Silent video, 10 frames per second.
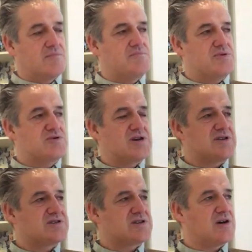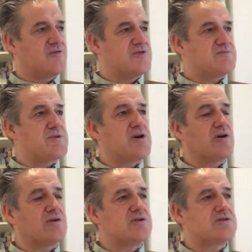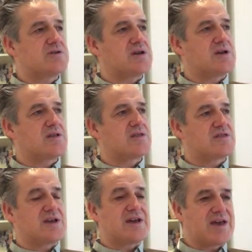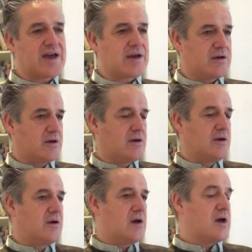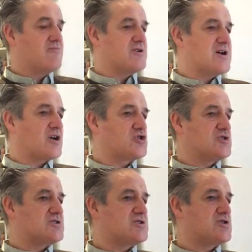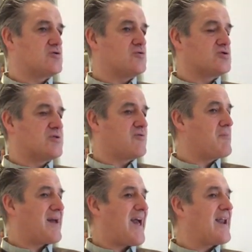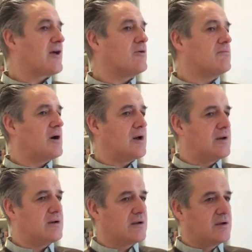Beauty itself is beyond the thinking and reductionist thoughts of the mechanical mind.